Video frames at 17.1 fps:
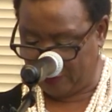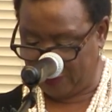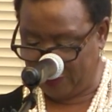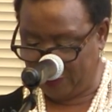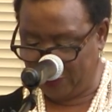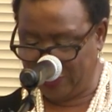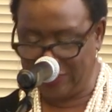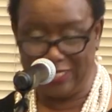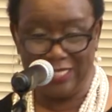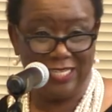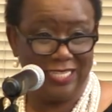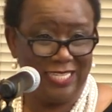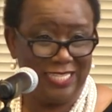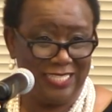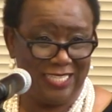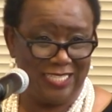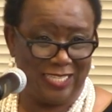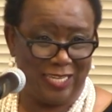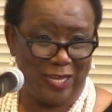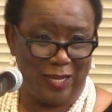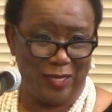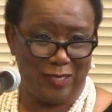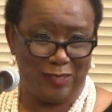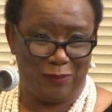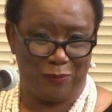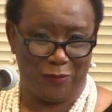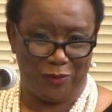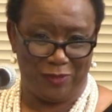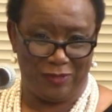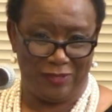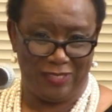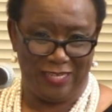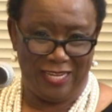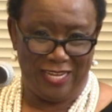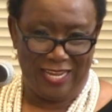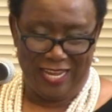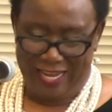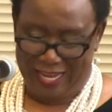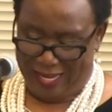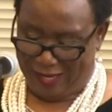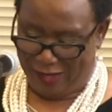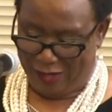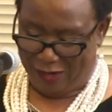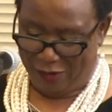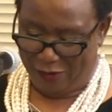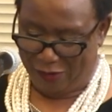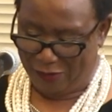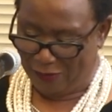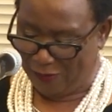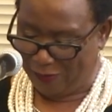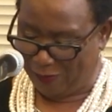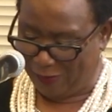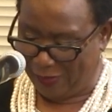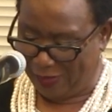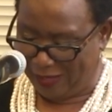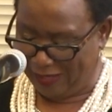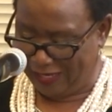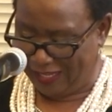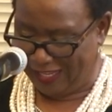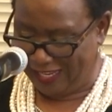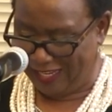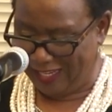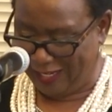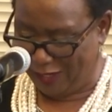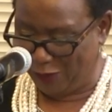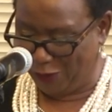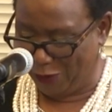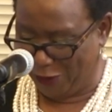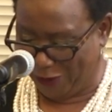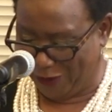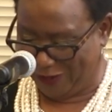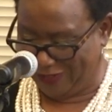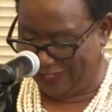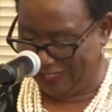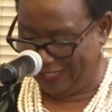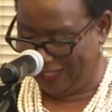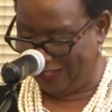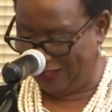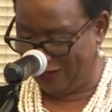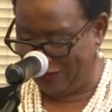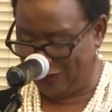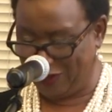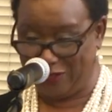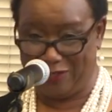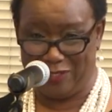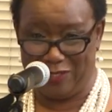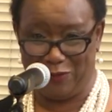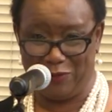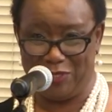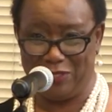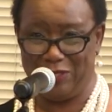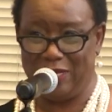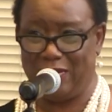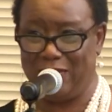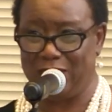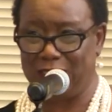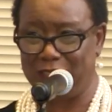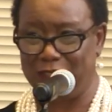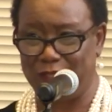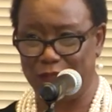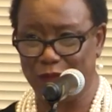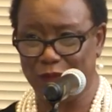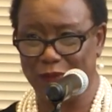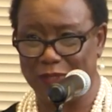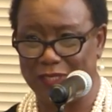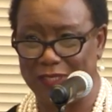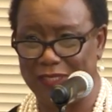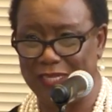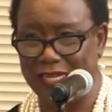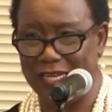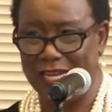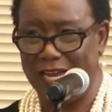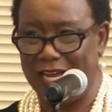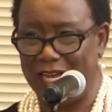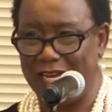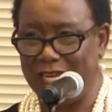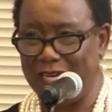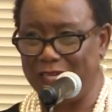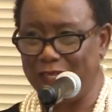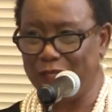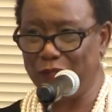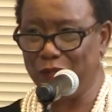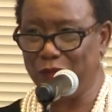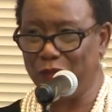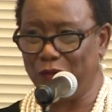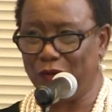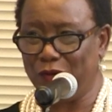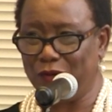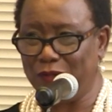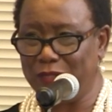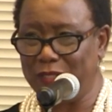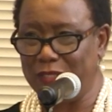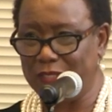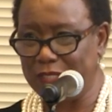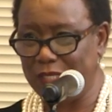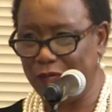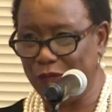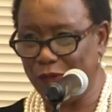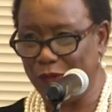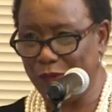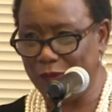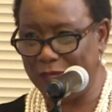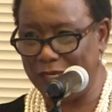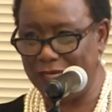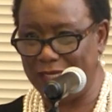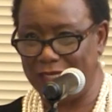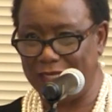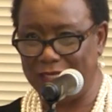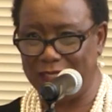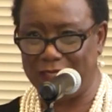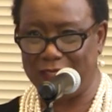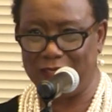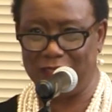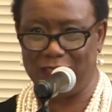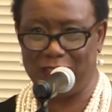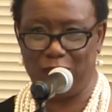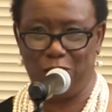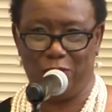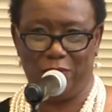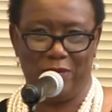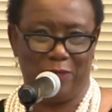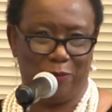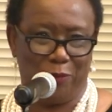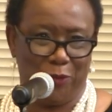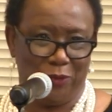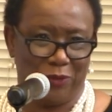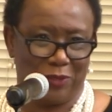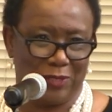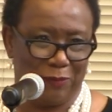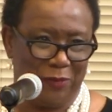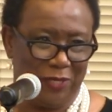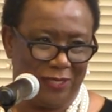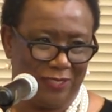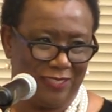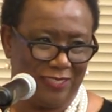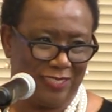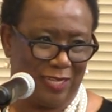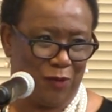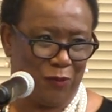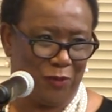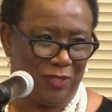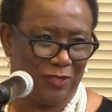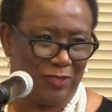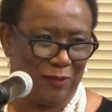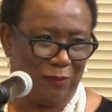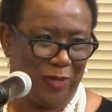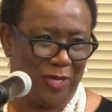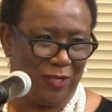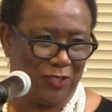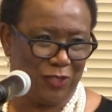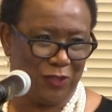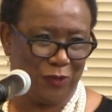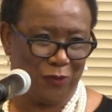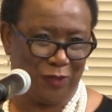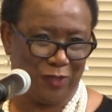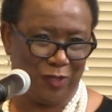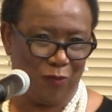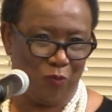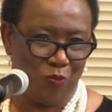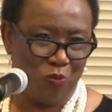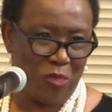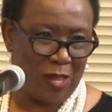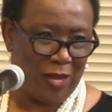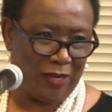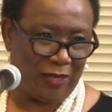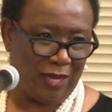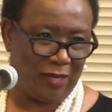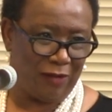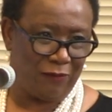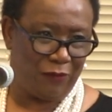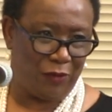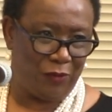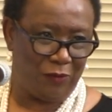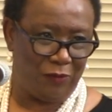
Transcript: It wasn't an easy task, but you know, it, it, it, worked. You know, you did what you had to do, and I had a little girl in tow, and uh, she read books because I wanted to make sure. And a lot of